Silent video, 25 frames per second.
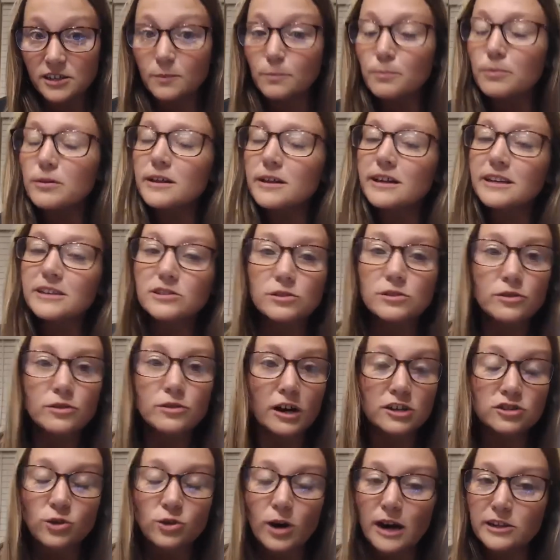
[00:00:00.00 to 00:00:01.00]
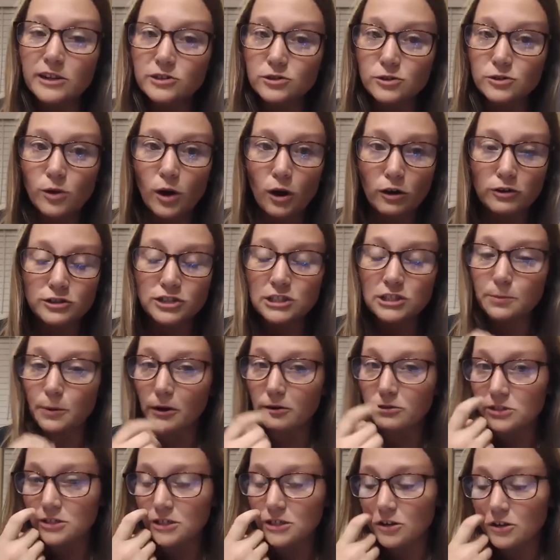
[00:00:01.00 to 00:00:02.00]
Please do not try to do host to
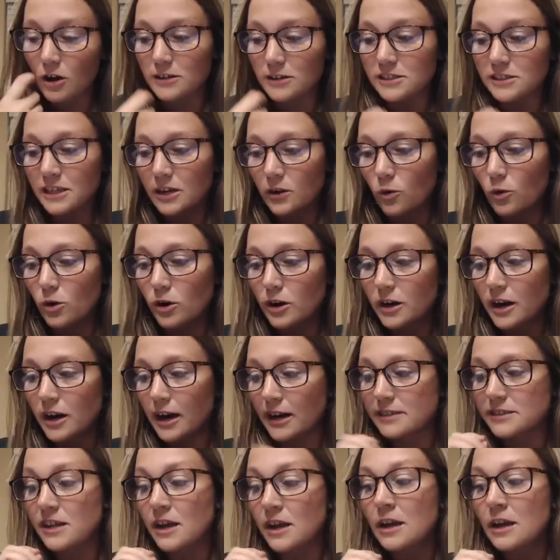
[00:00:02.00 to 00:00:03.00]
post and not stay organized.